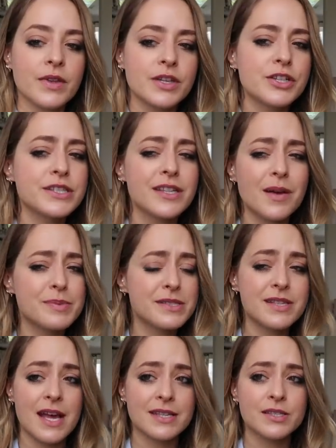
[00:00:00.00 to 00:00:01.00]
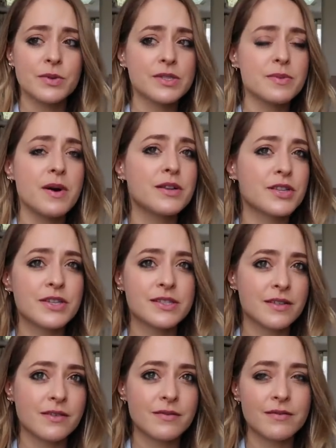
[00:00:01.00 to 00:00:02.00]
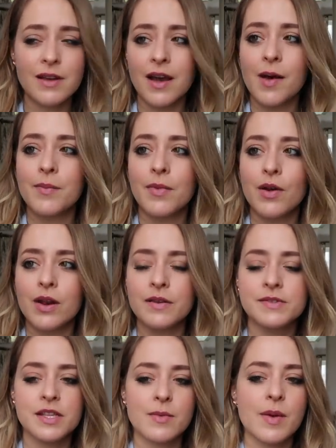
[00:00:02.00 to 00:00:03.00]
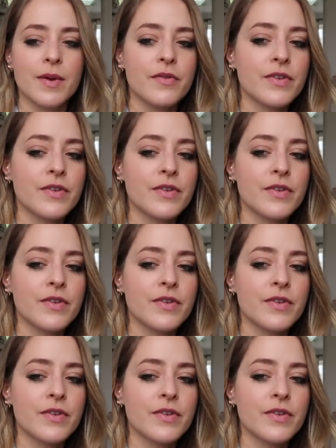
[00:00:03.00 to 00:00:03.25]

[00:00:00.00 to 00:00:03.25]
she's obsessed with tomatoes and olives at the moment.